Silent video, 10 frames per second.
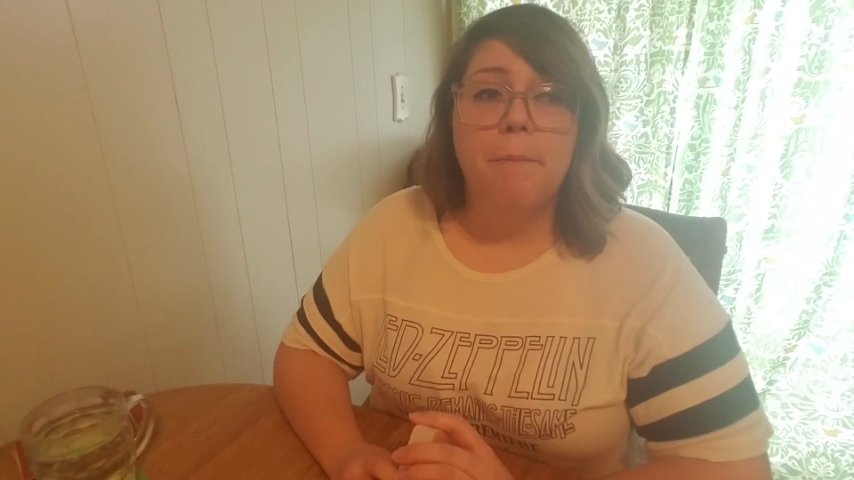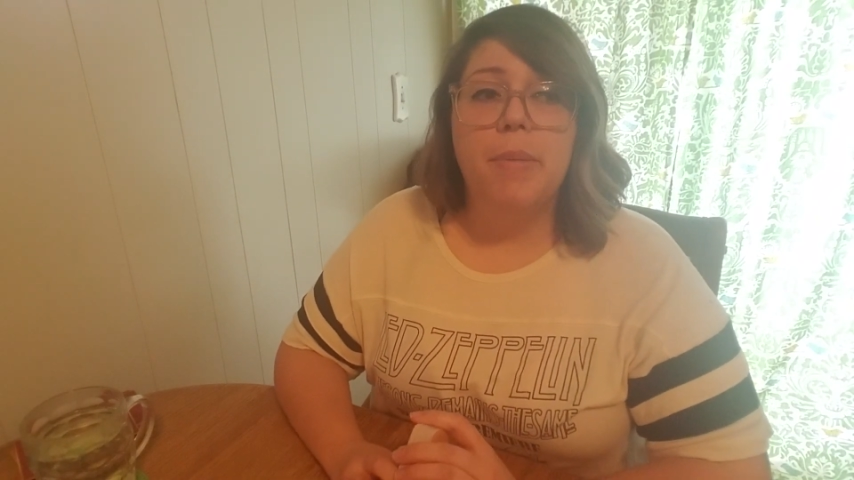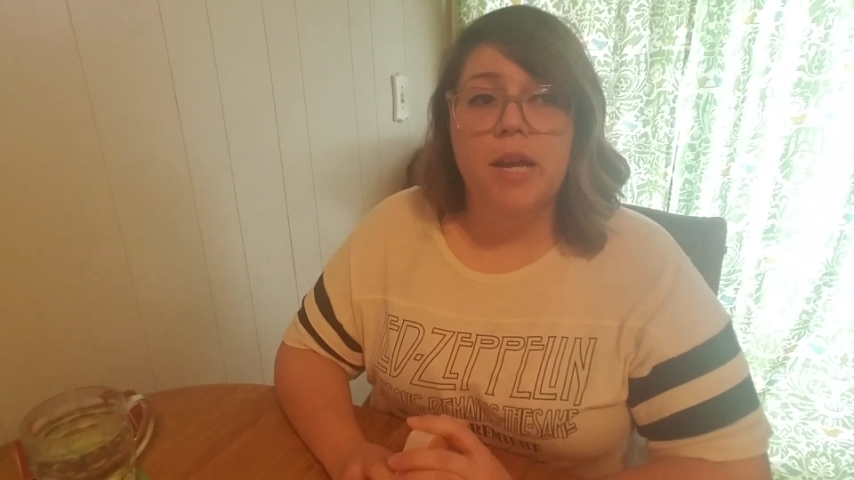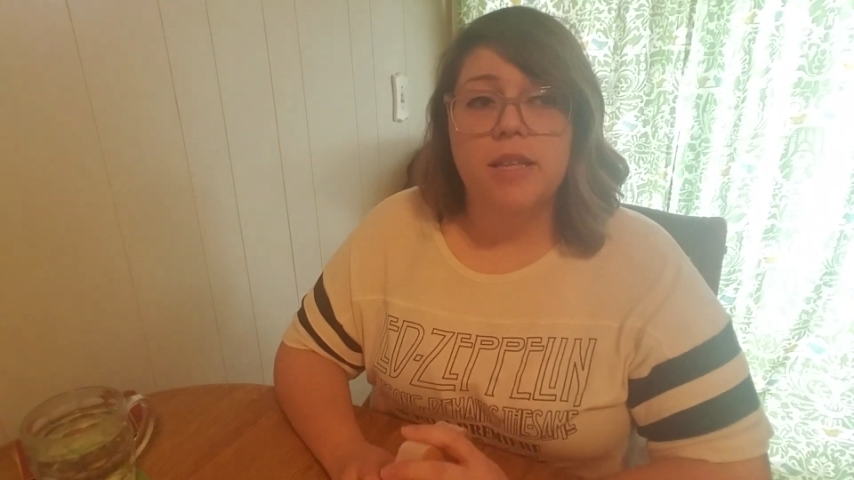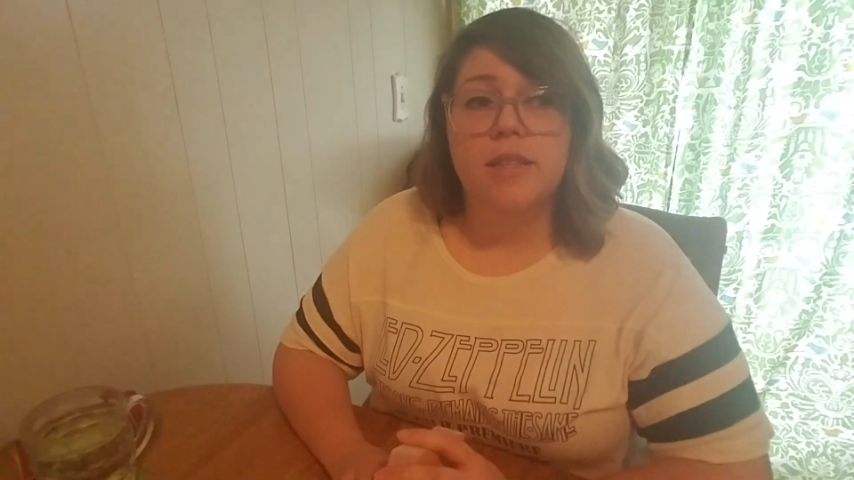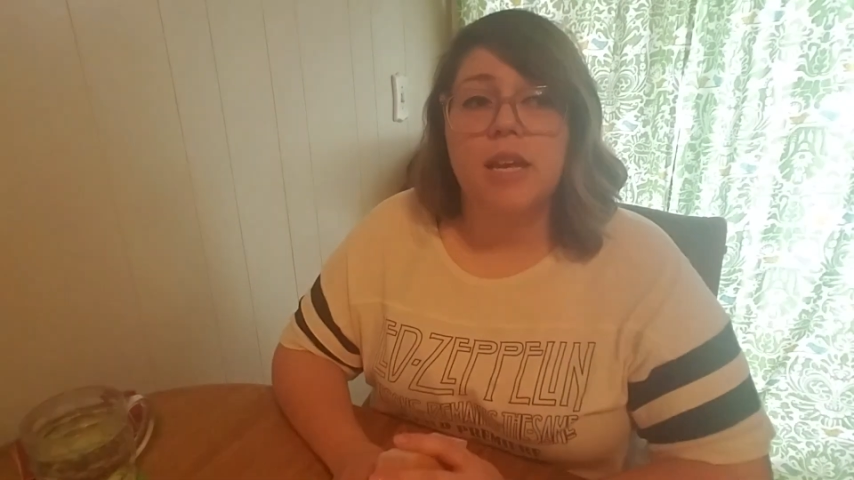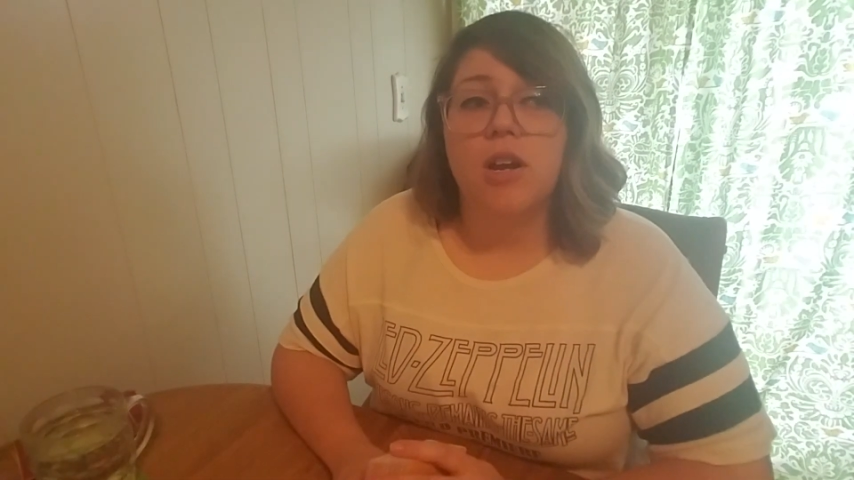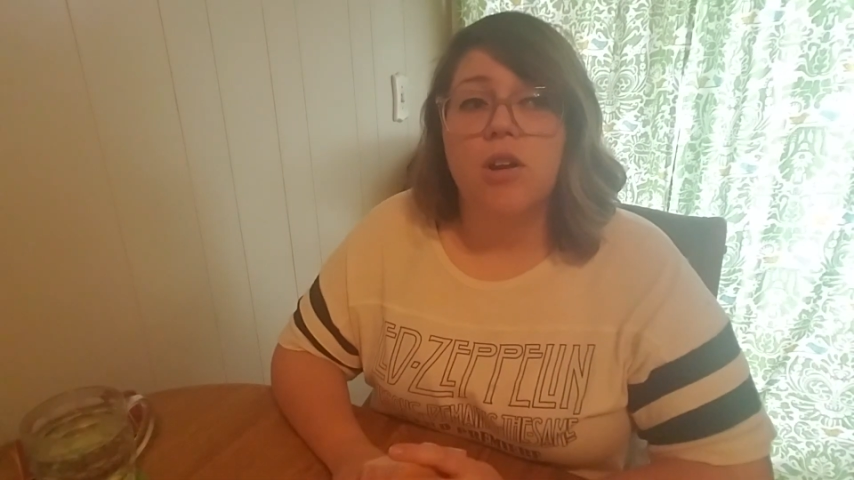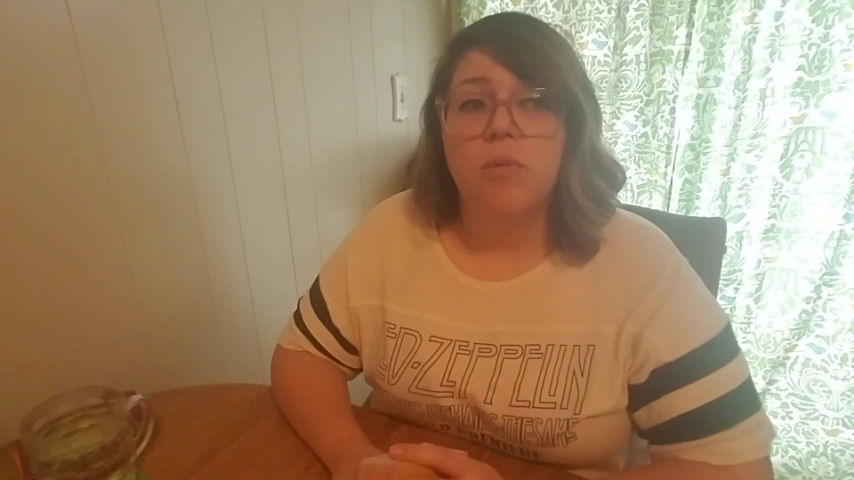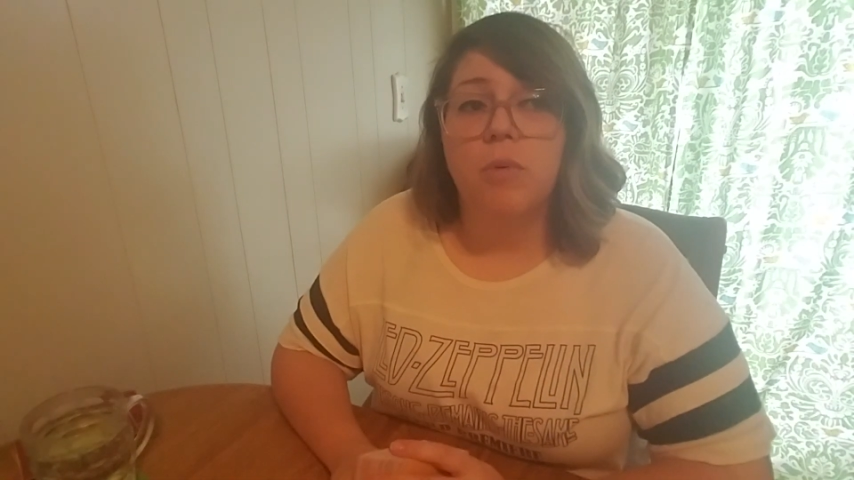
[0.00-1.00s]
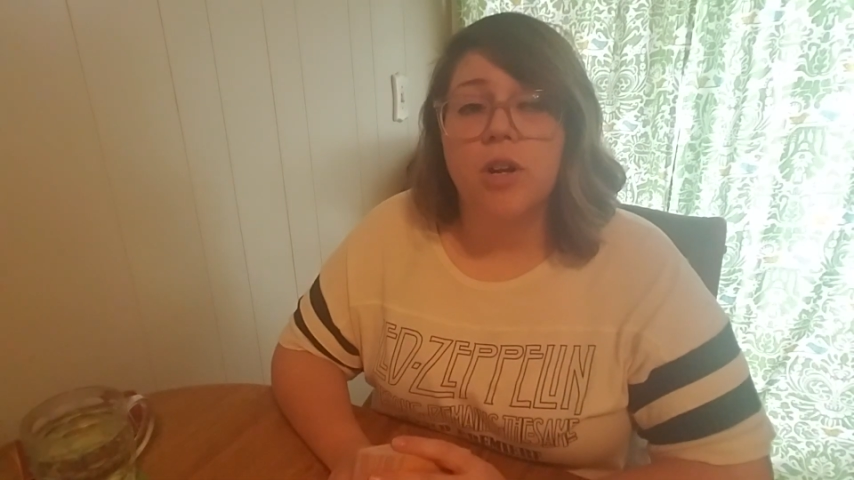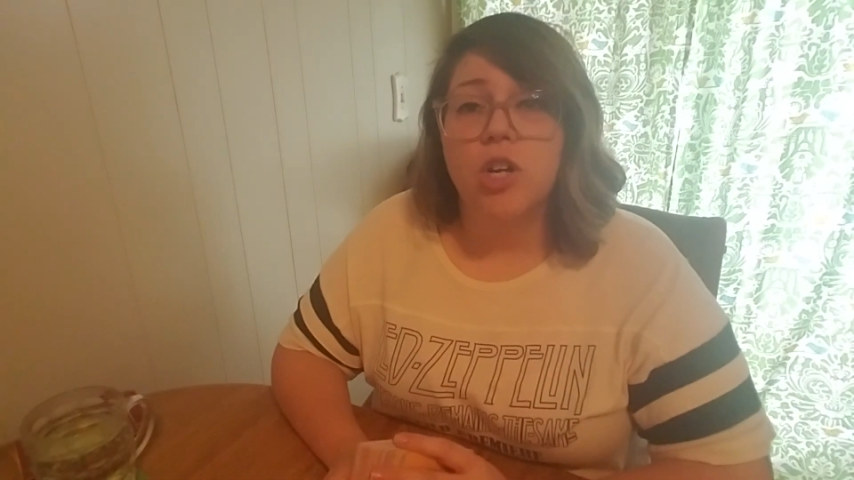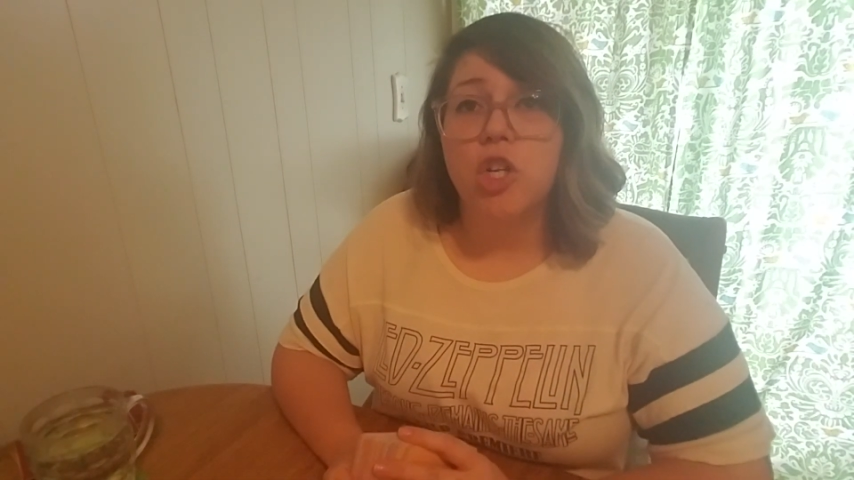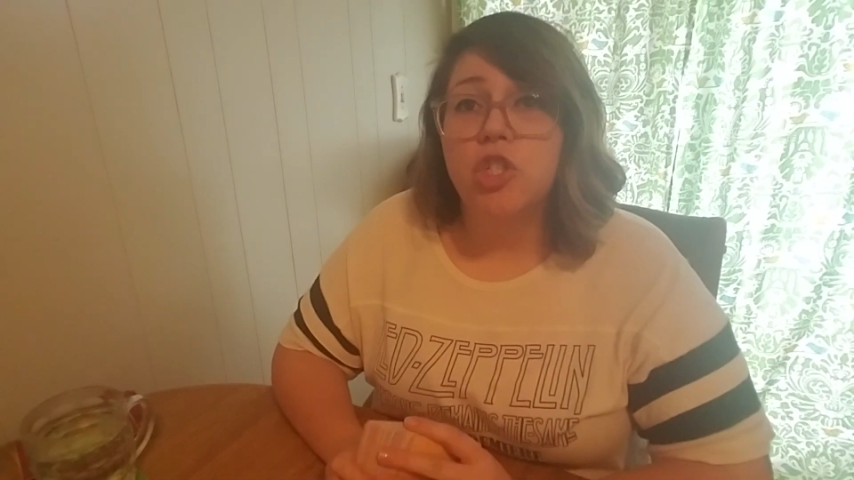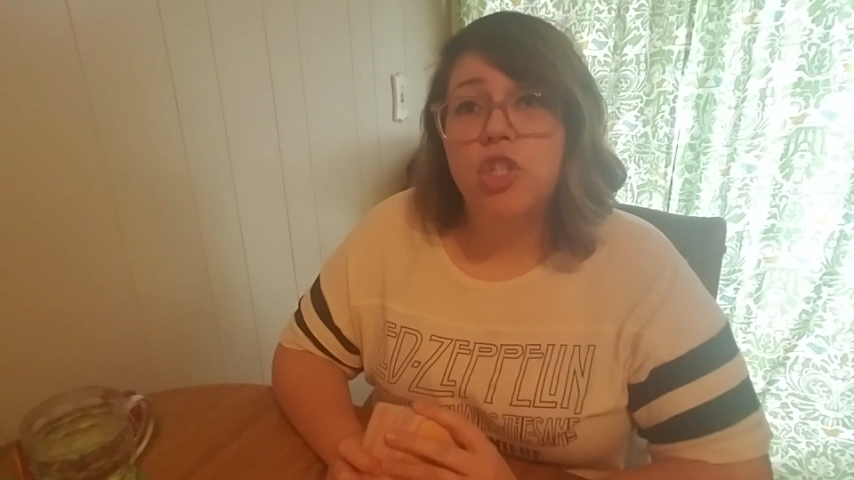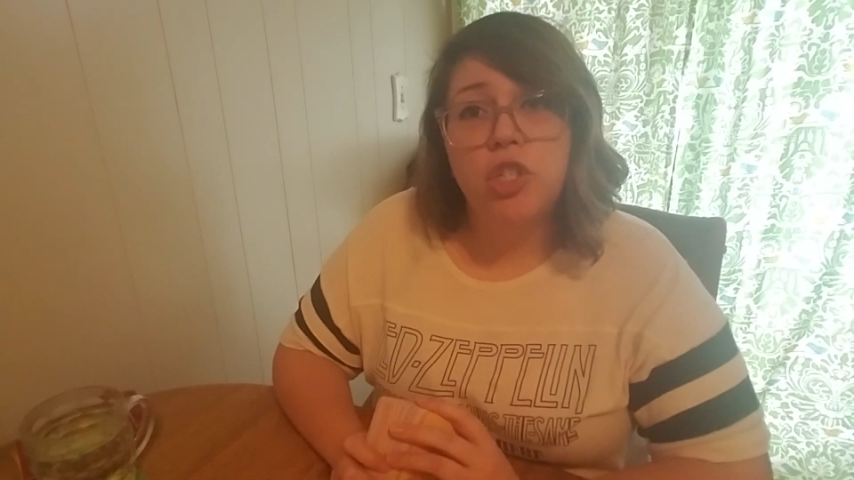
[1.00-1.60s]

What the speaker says: But there were